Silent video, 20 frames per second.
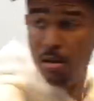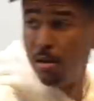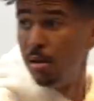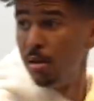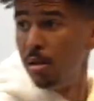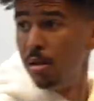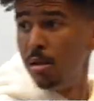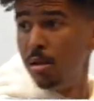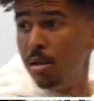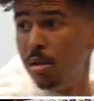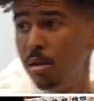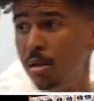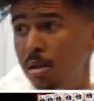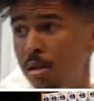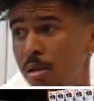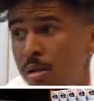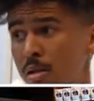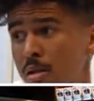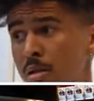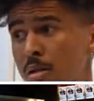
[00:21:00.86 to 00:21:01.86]

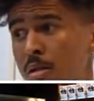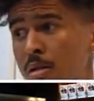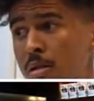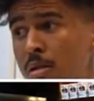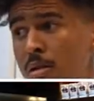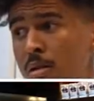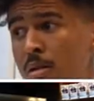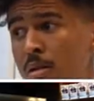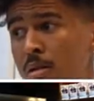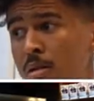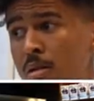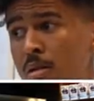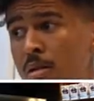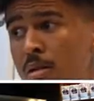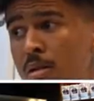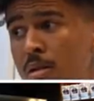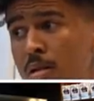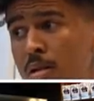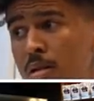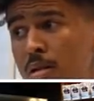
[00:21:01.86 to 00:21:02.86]

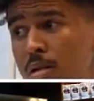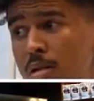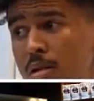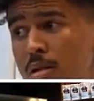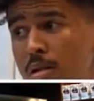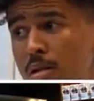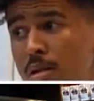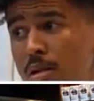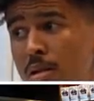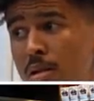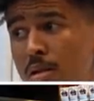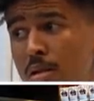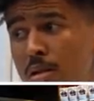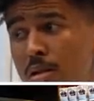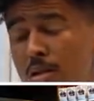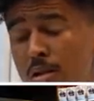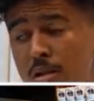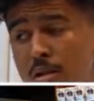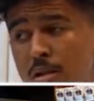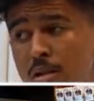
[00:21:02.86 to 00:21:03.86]

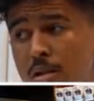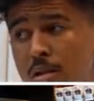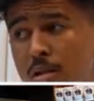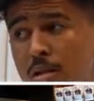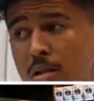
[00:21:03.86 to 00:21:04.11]
(silence)